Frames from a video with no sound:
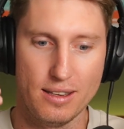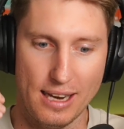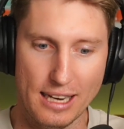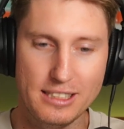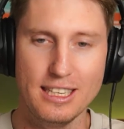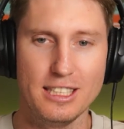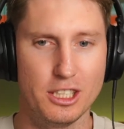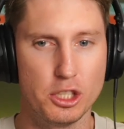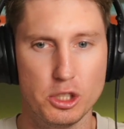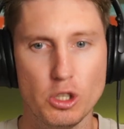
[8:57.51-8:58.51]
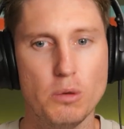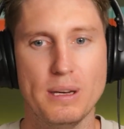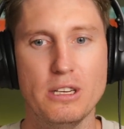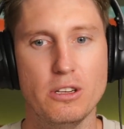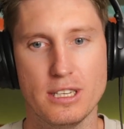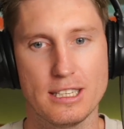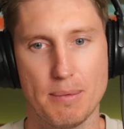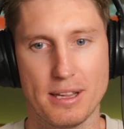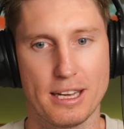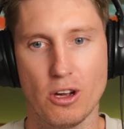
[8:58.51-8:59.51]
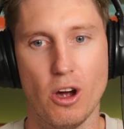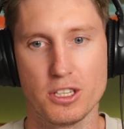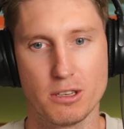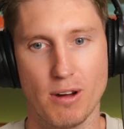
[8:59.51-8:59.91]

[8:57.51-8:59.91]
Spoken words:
engineers just should be using something like Cursor right